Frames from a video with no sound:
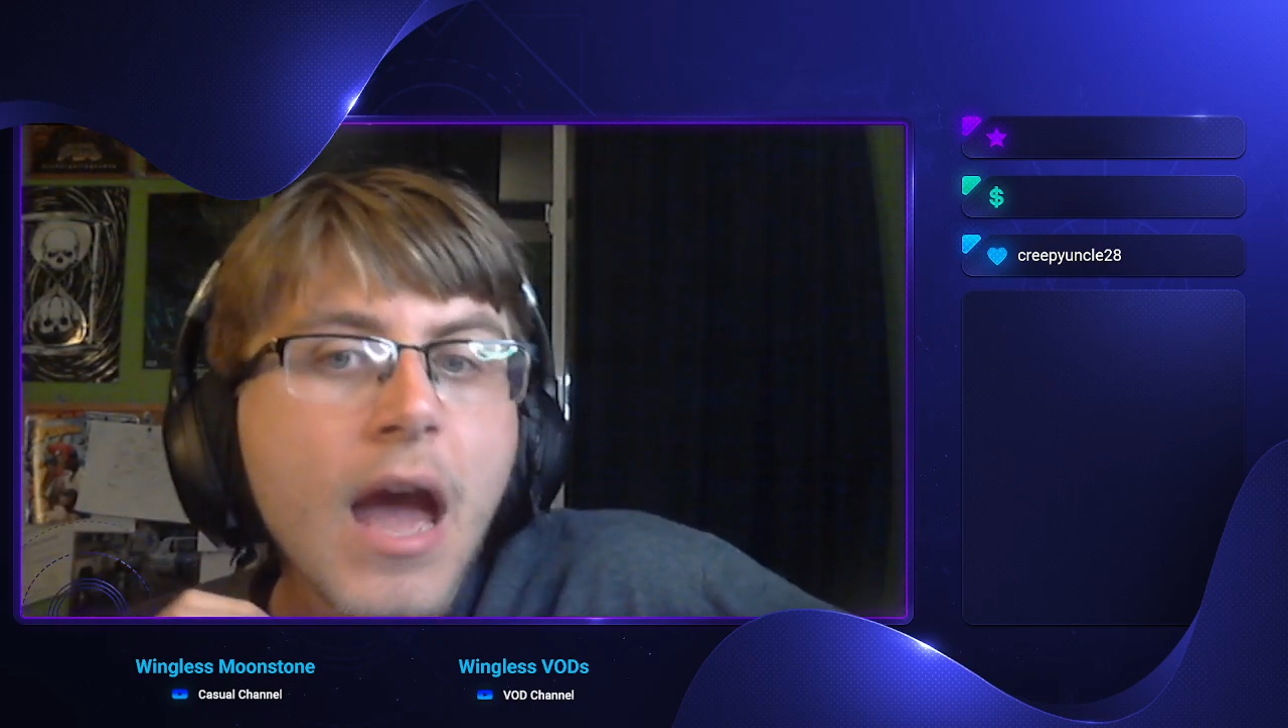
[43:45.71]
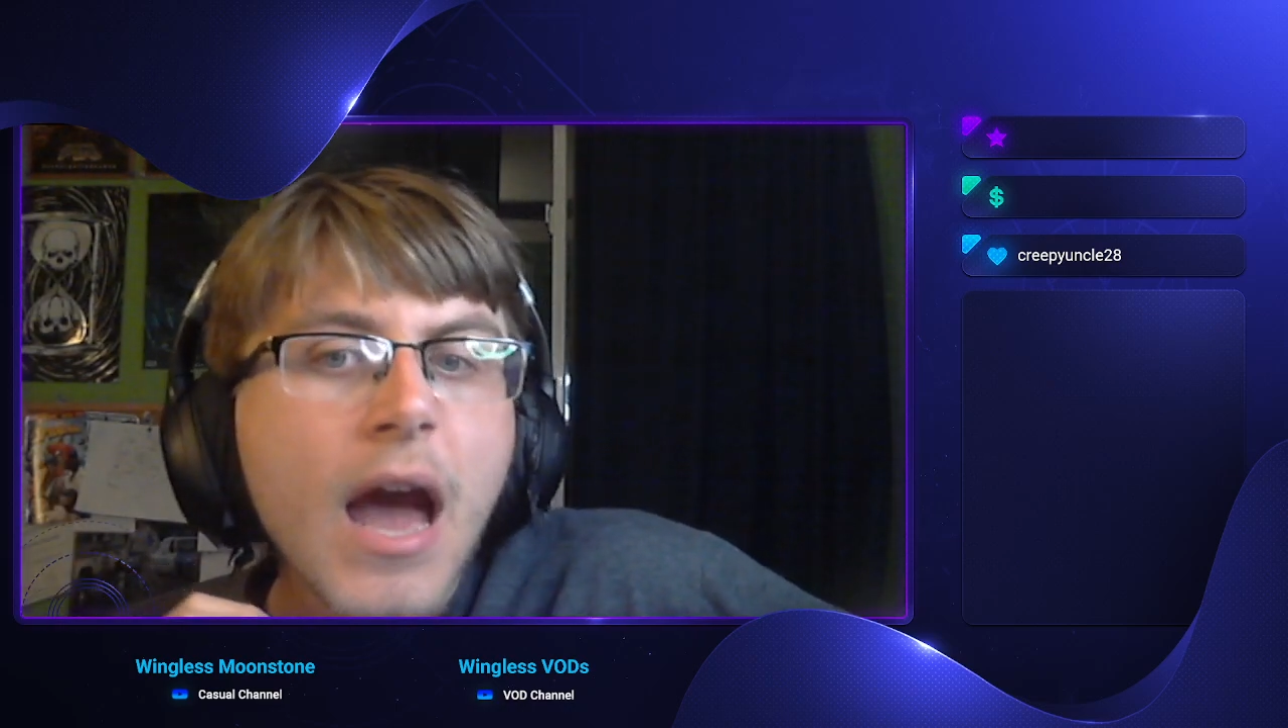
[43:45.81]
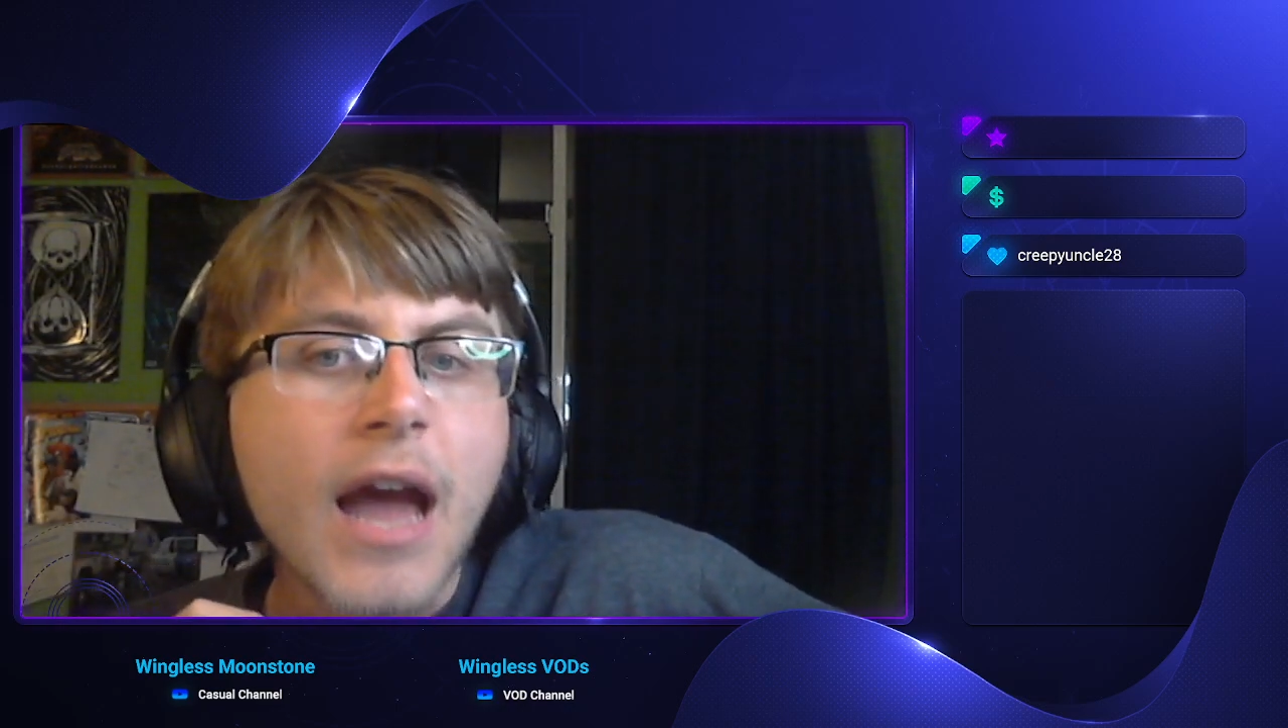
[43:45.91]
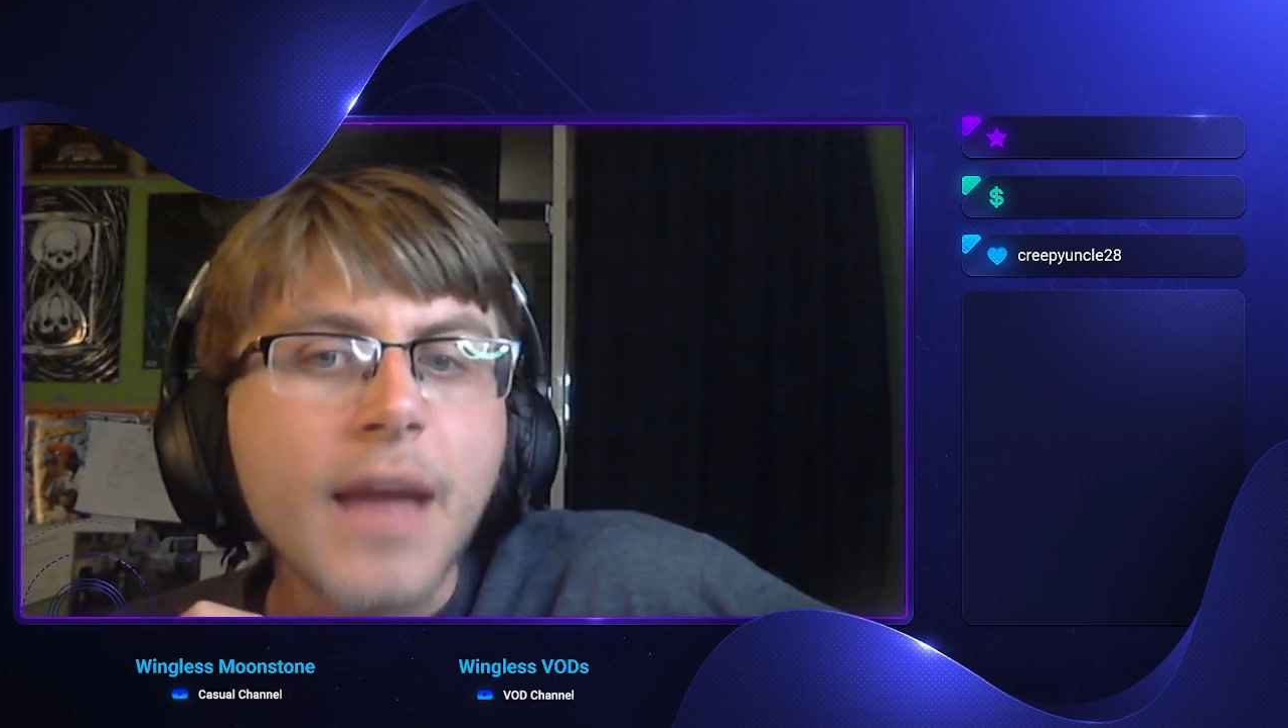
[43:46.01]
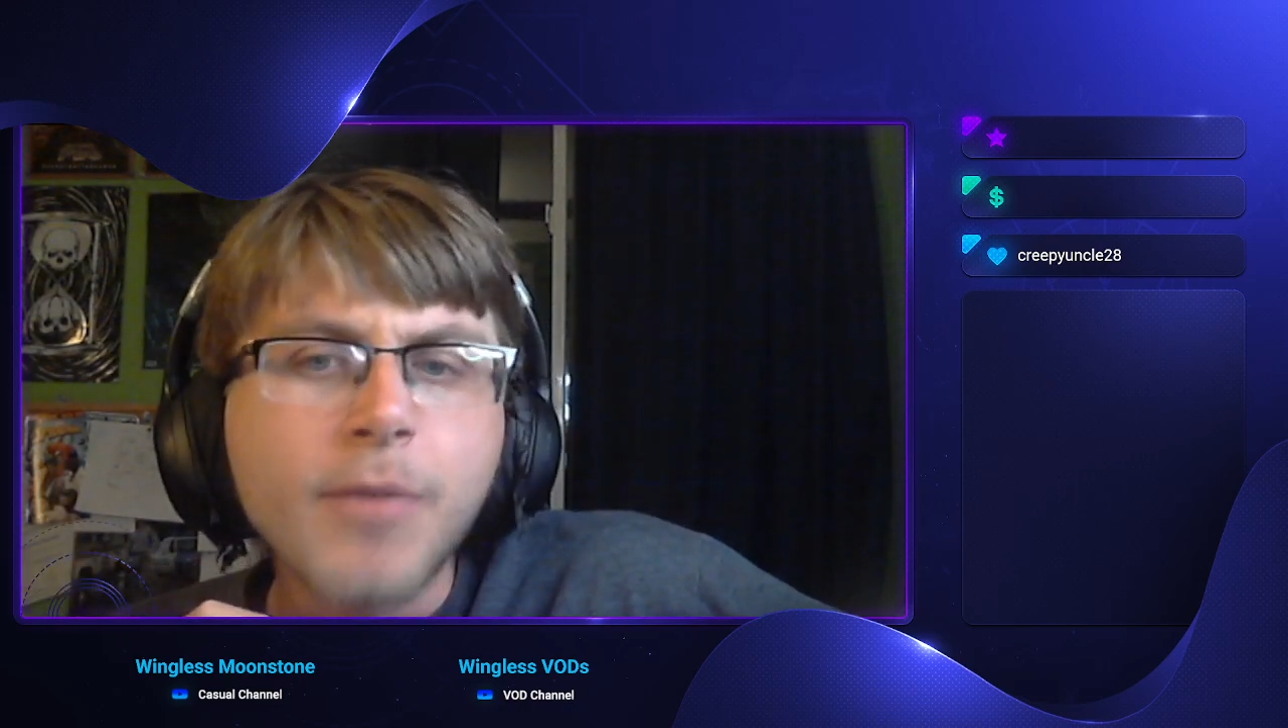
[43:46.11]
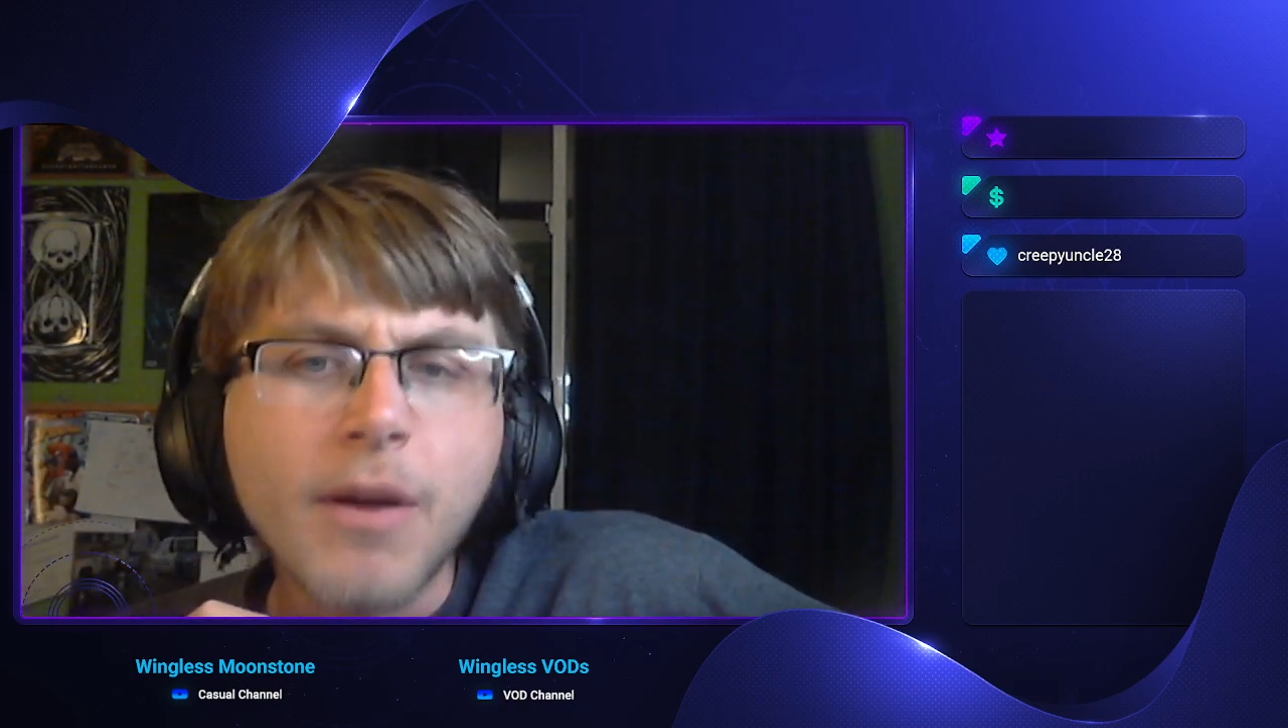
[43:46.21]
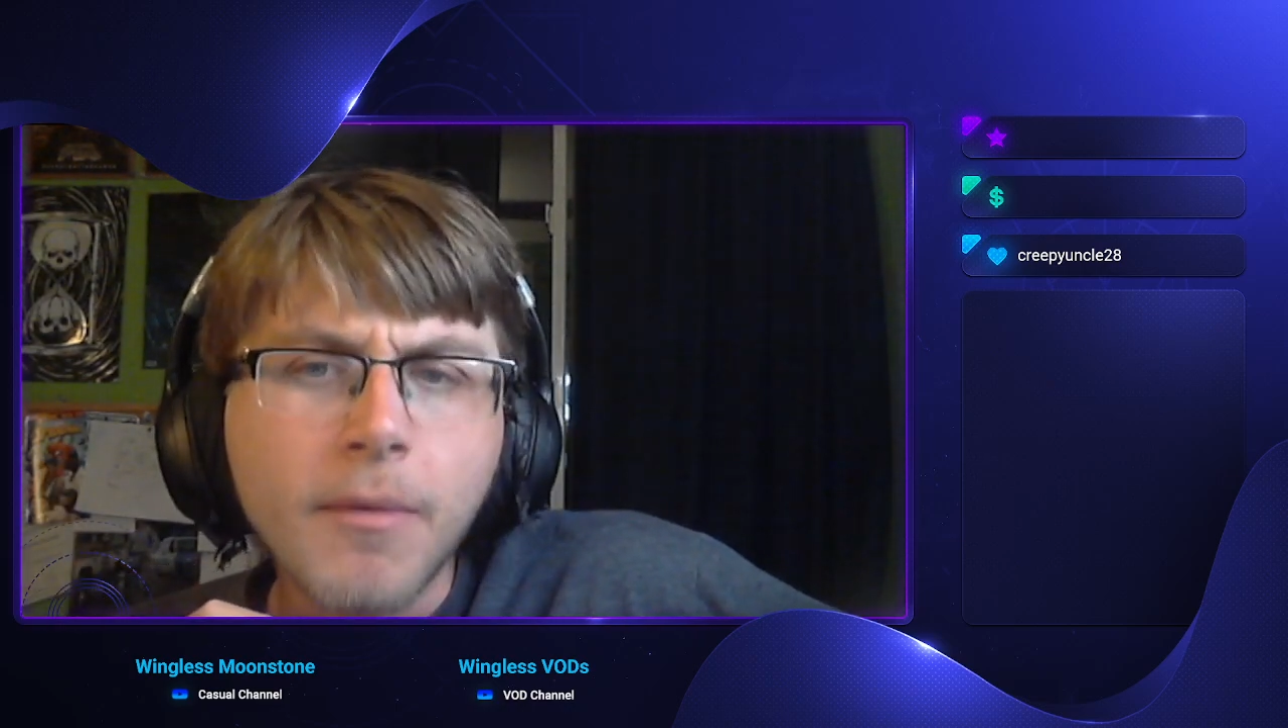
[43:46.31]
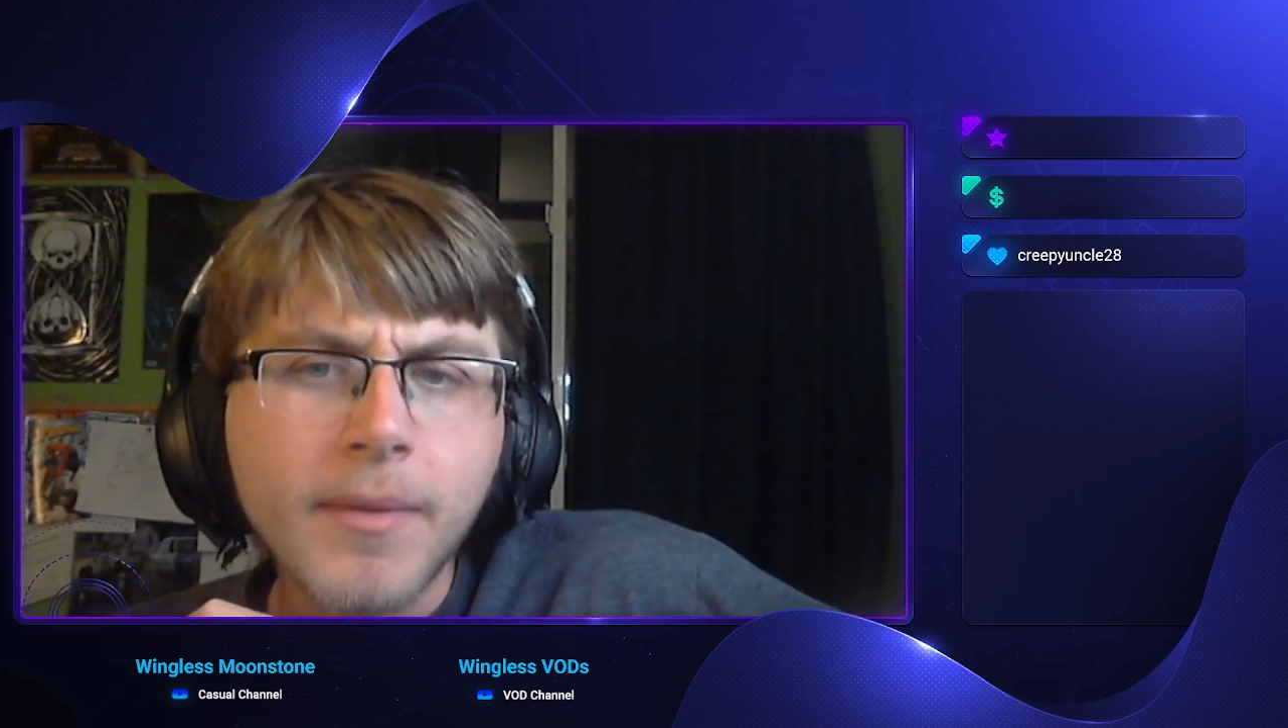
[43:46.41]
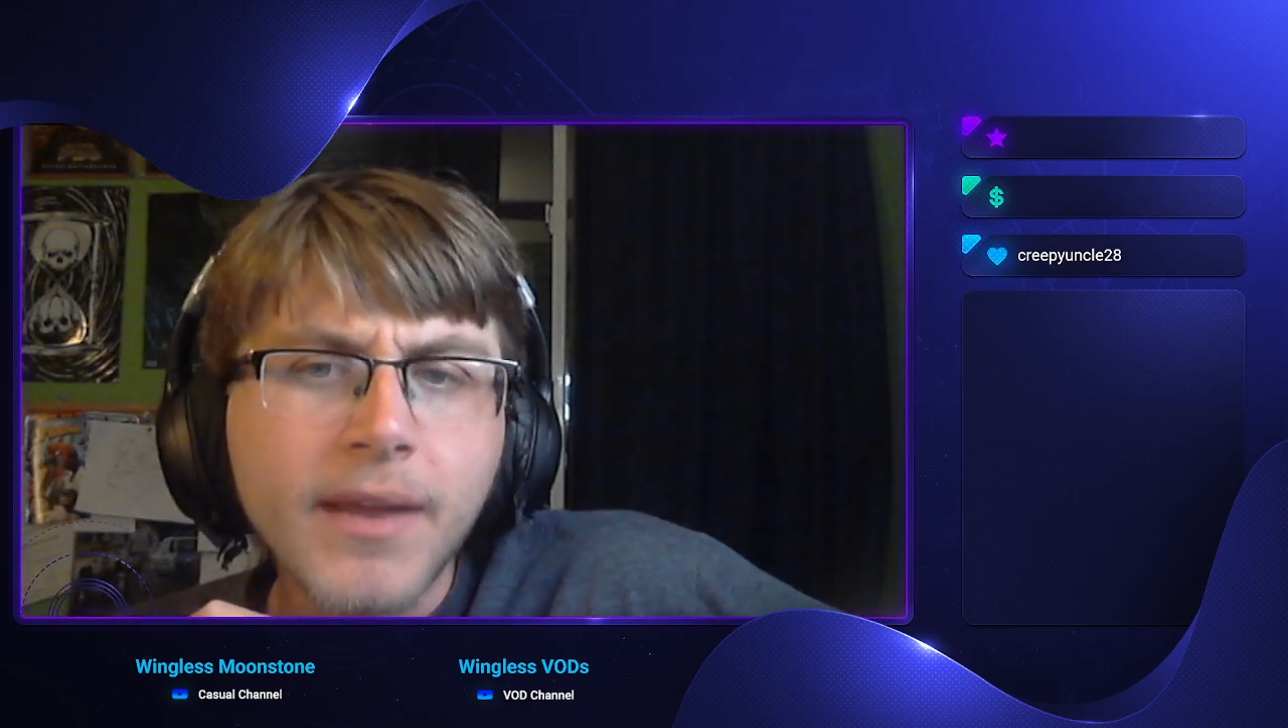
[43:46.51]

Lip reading: I probably